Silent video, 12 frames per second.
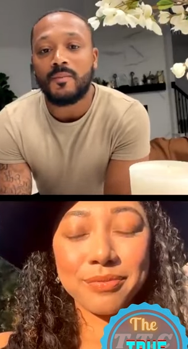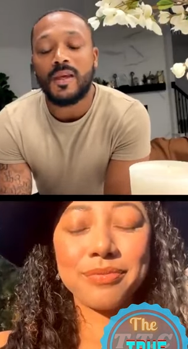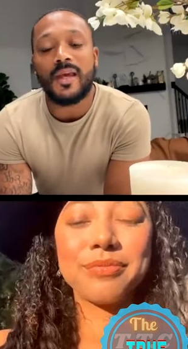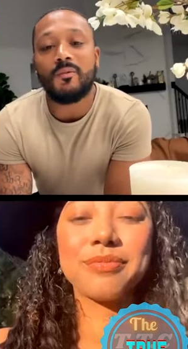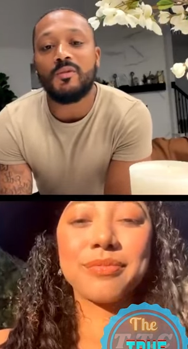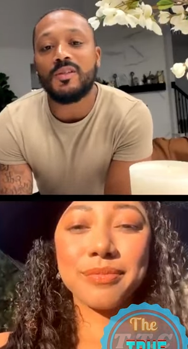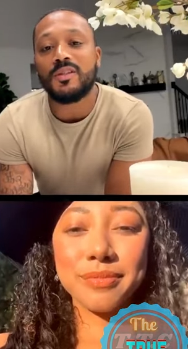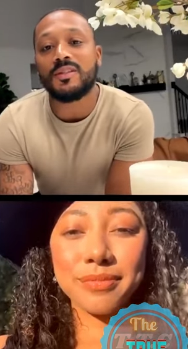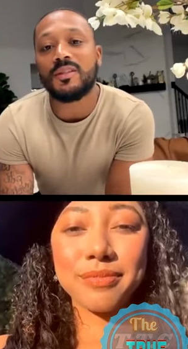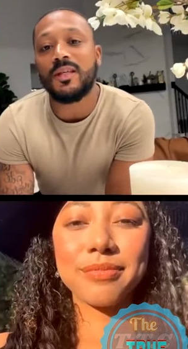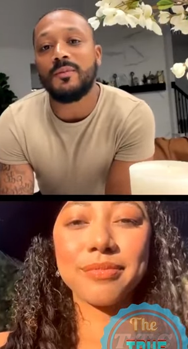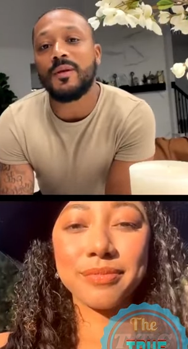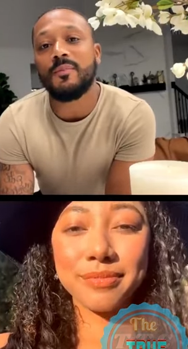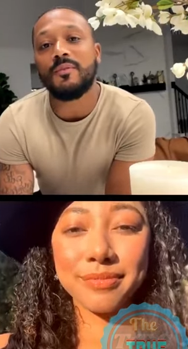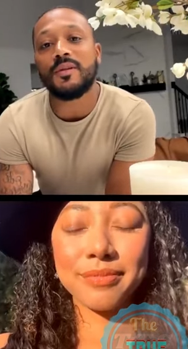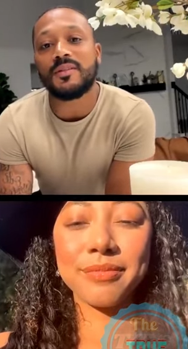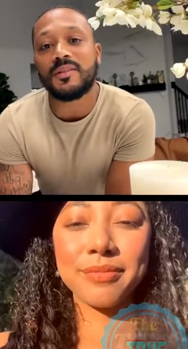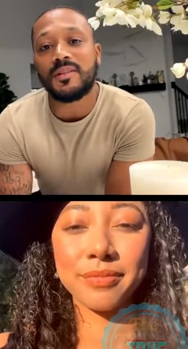Speaker 1: And we just need
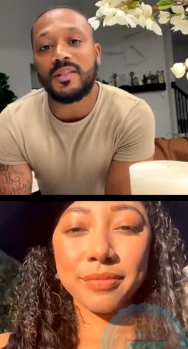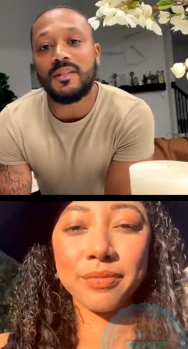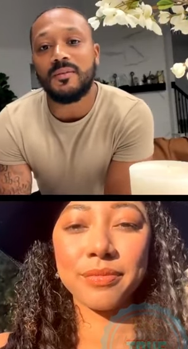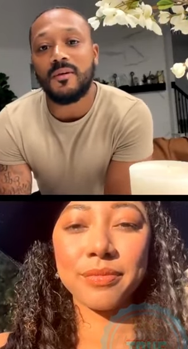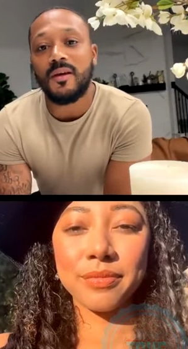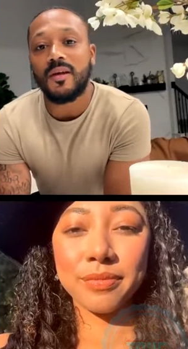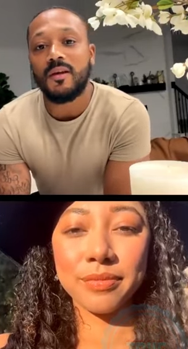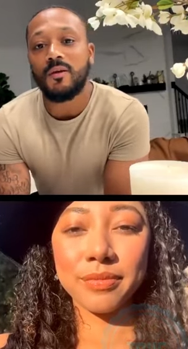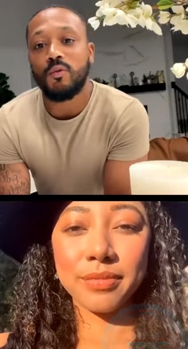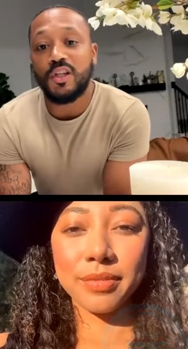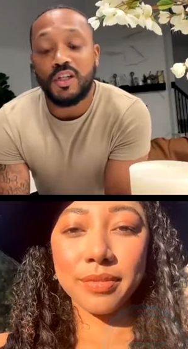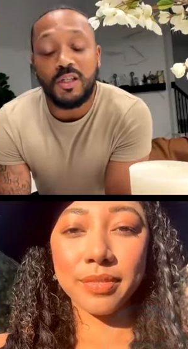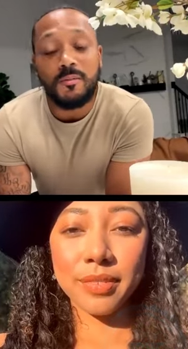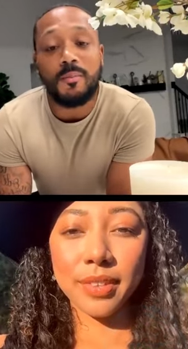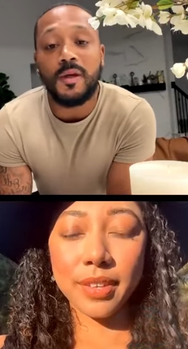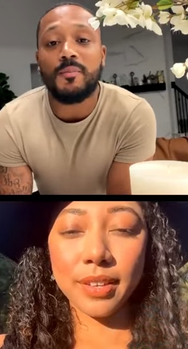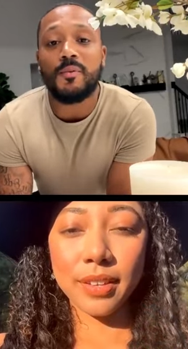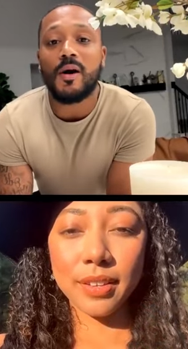people to see good
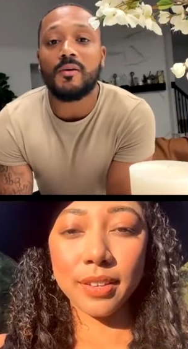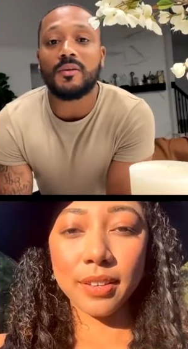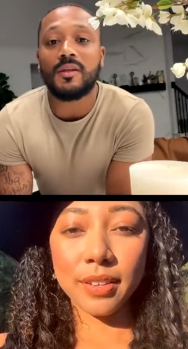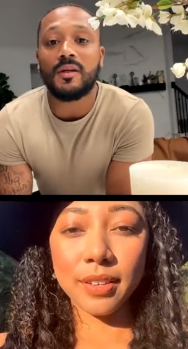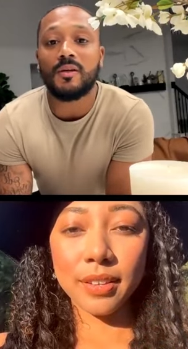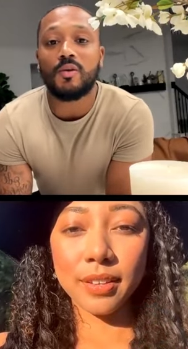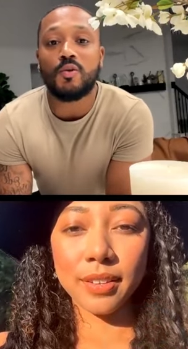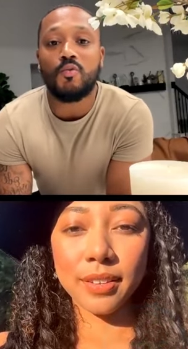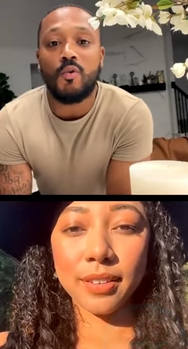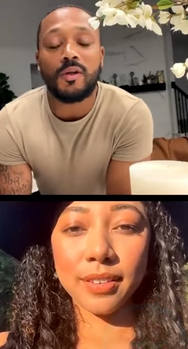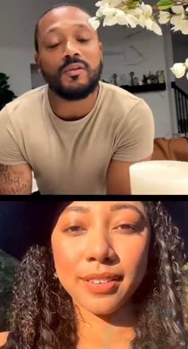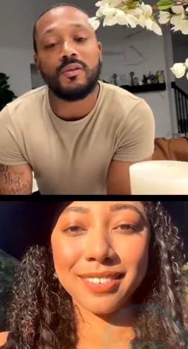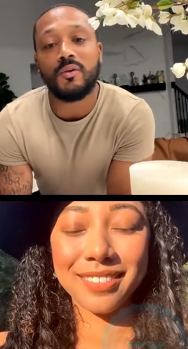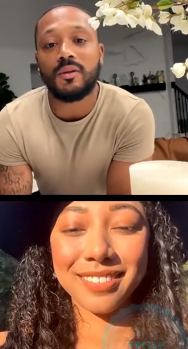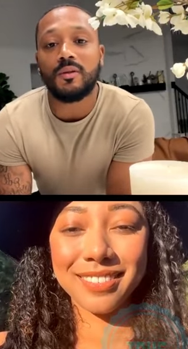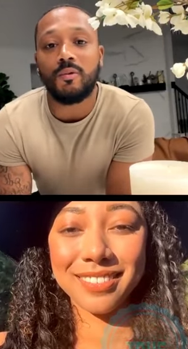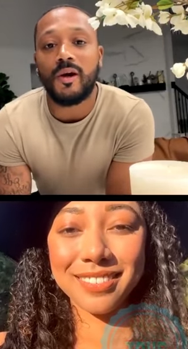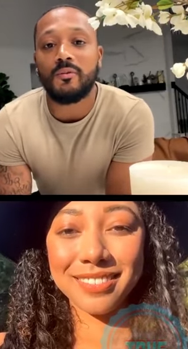people out there who want to do it
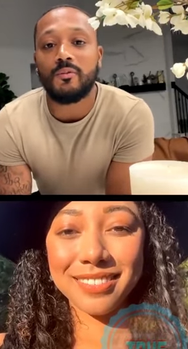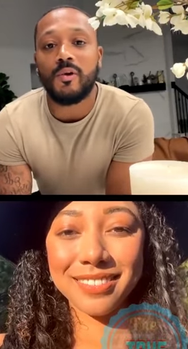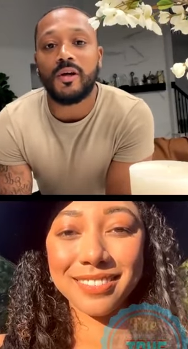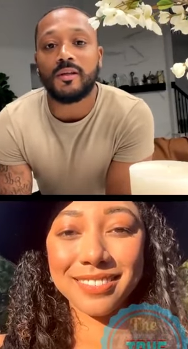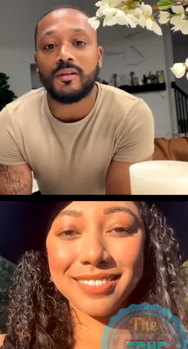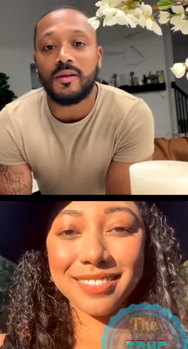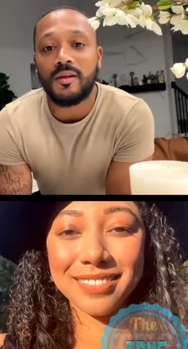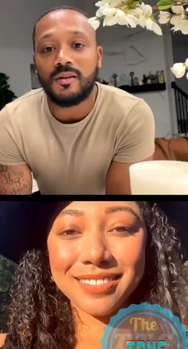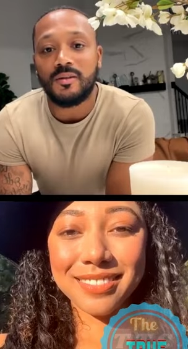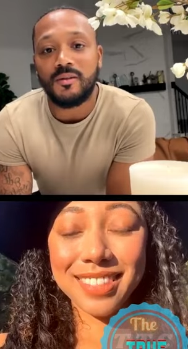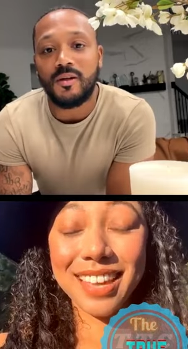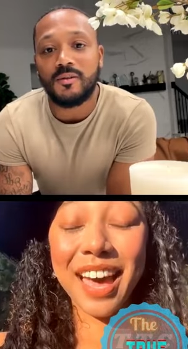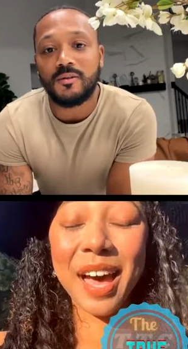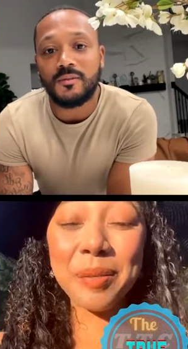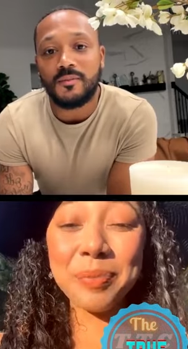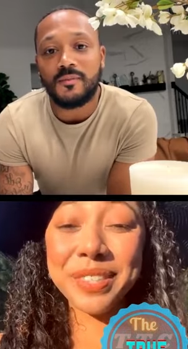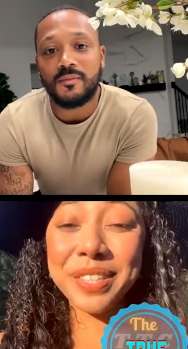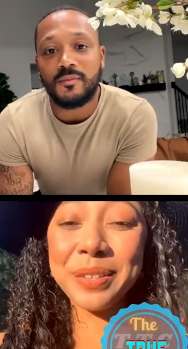the right way, you know?
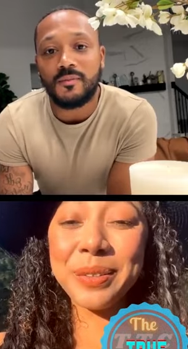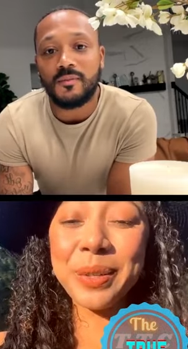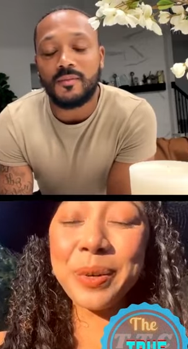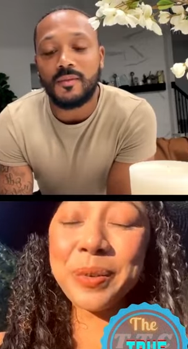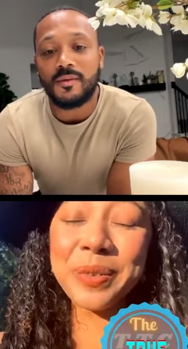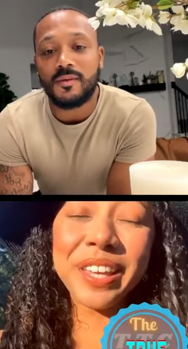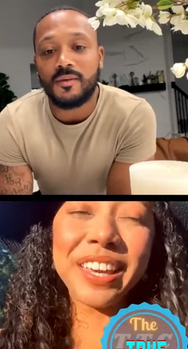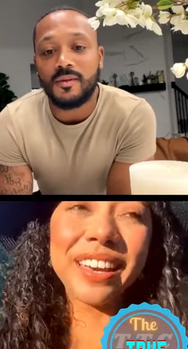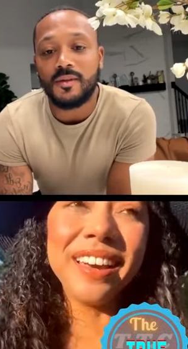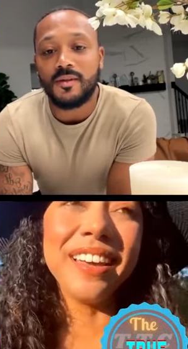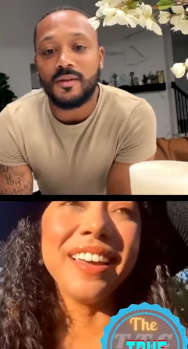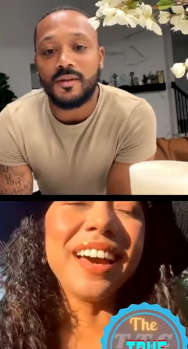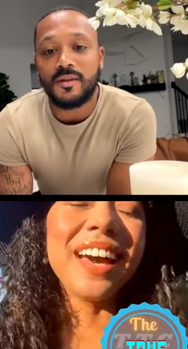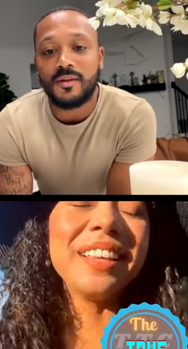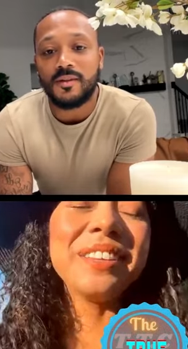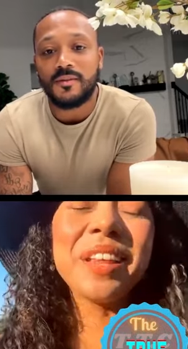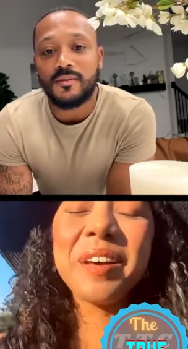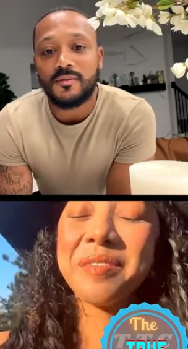
Speaker 2: Absolutely. I
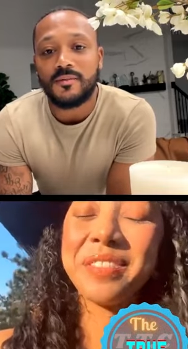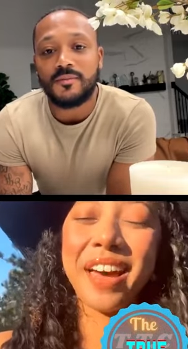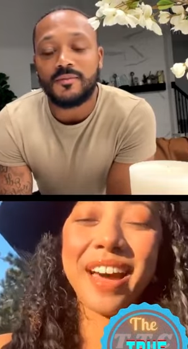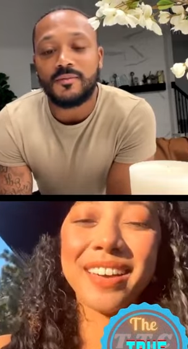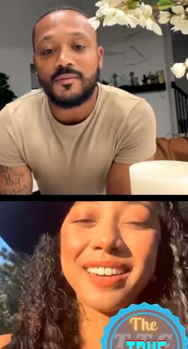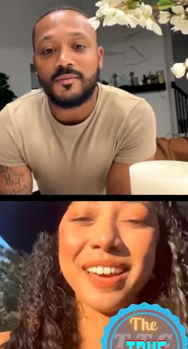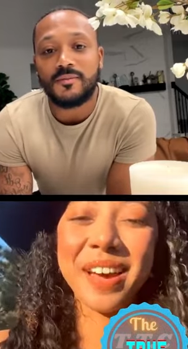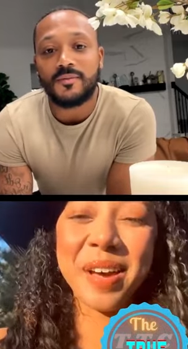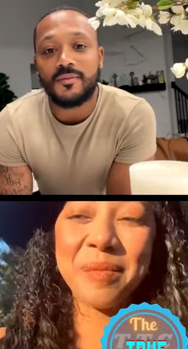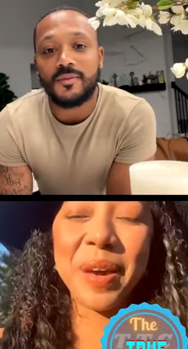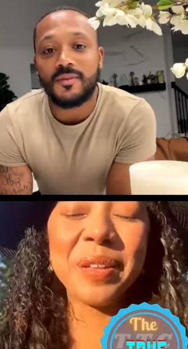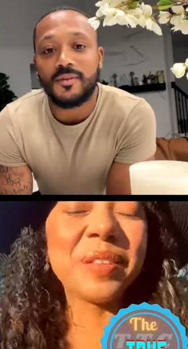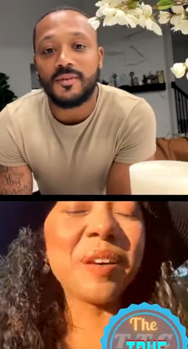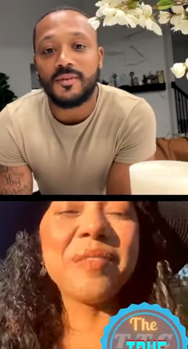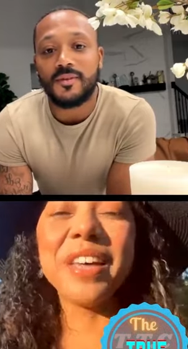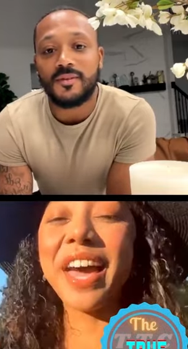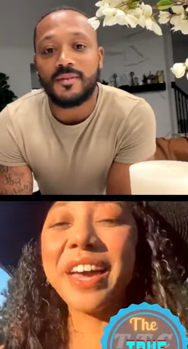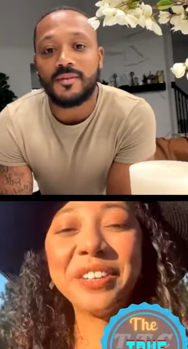love that. Um, I love
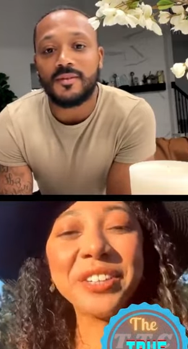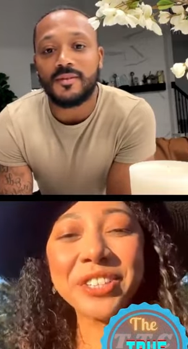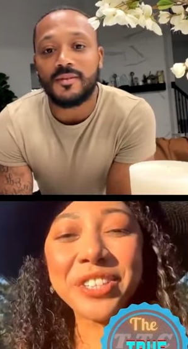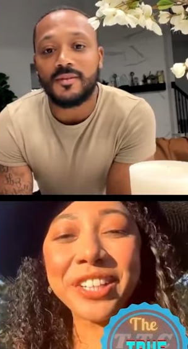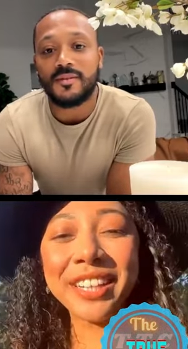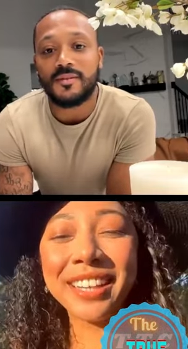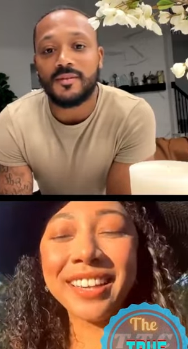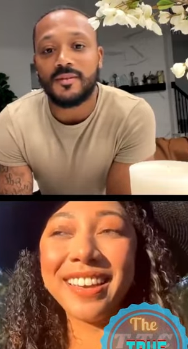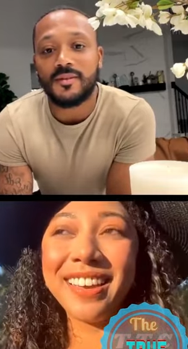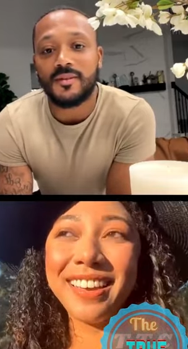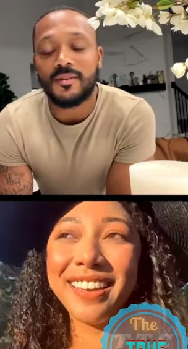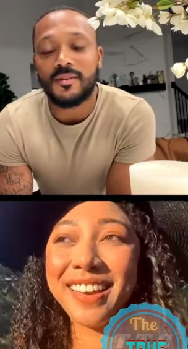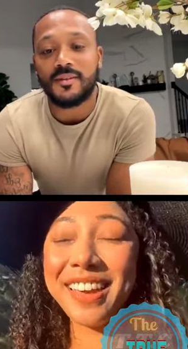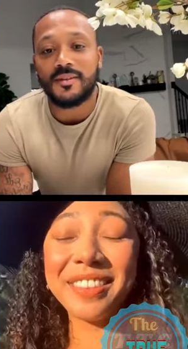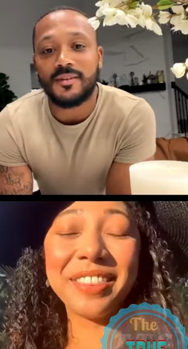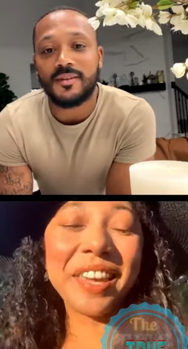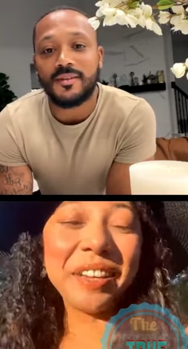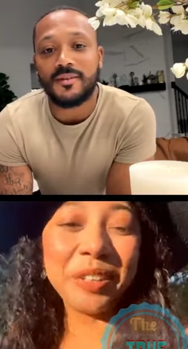the energy. And
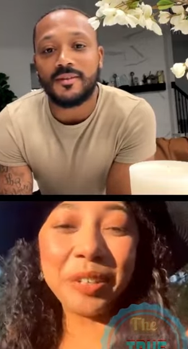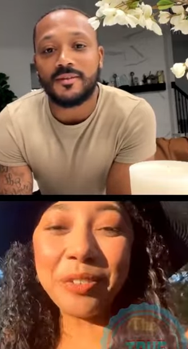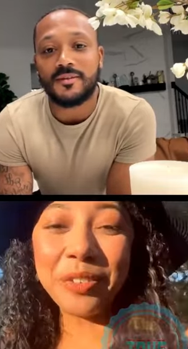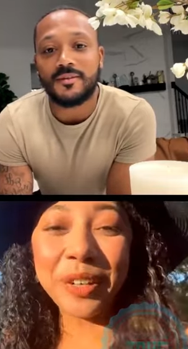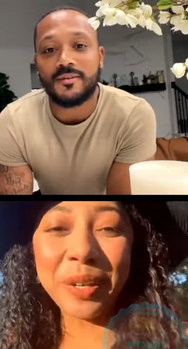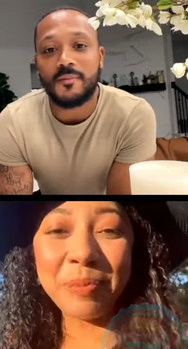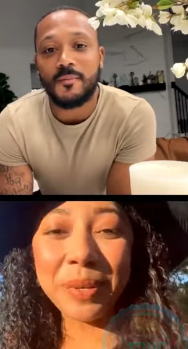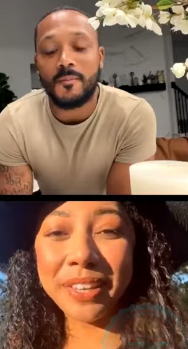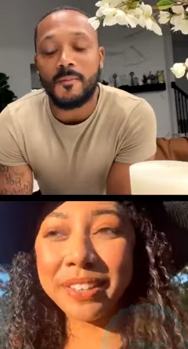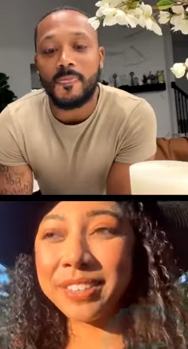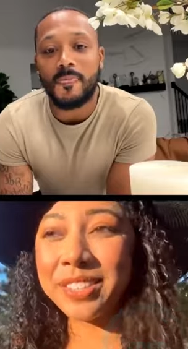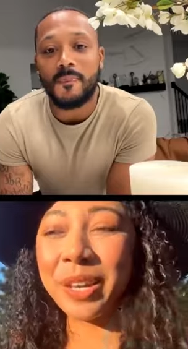yeah. thank you for being so